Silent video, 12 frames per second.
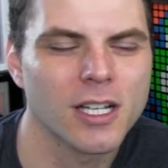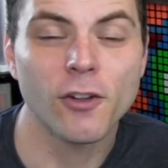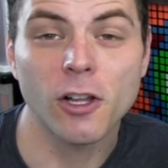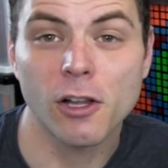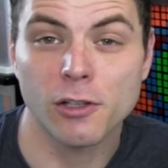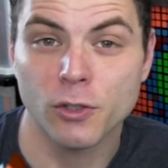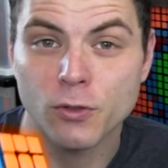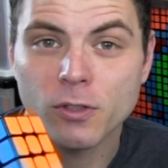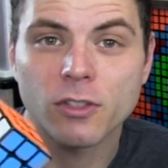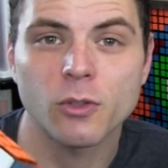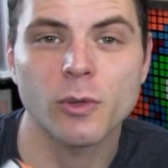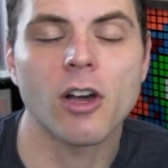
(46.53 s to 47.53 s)
Full color
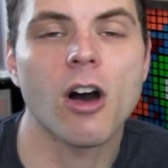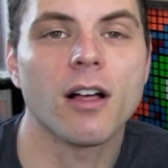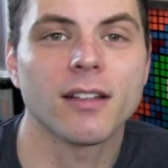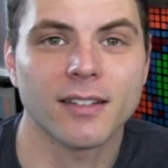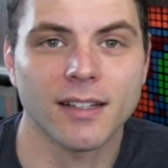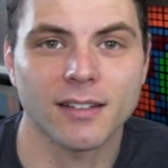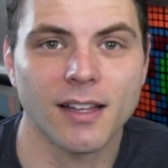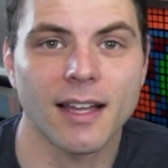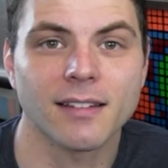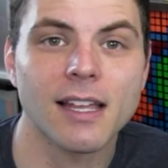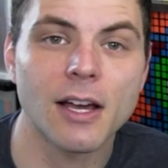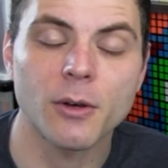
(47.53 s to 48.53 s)
neutral is doing all 6
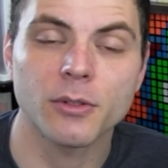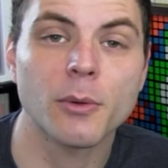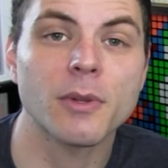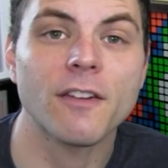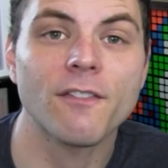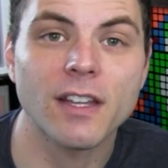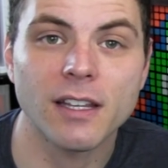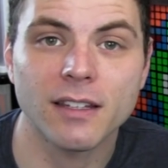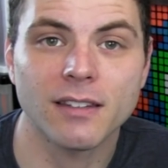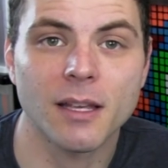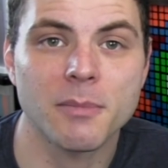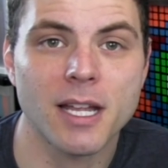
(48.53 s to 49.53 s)
sides. Now, someone like
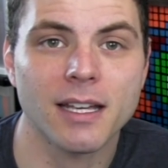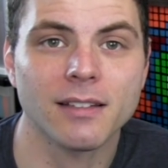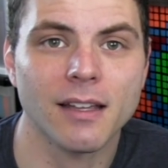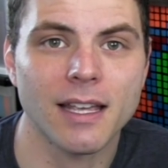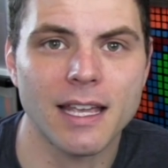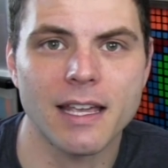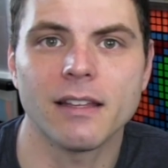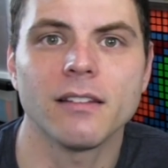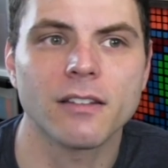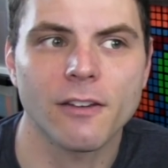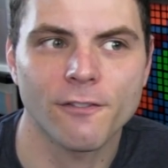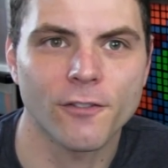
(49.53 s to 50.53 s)
Felix Zemdegs
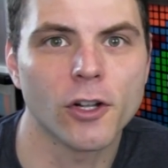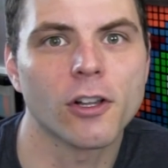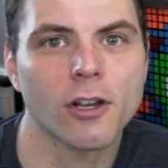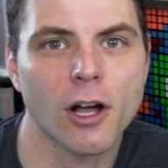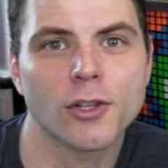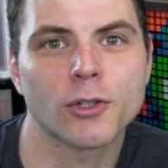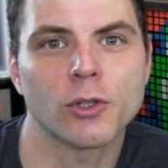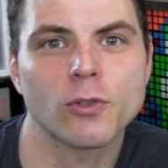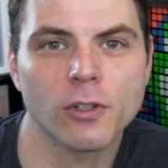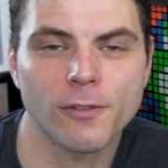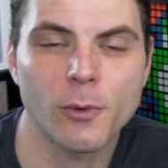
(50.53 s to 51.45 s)
is full color neutral.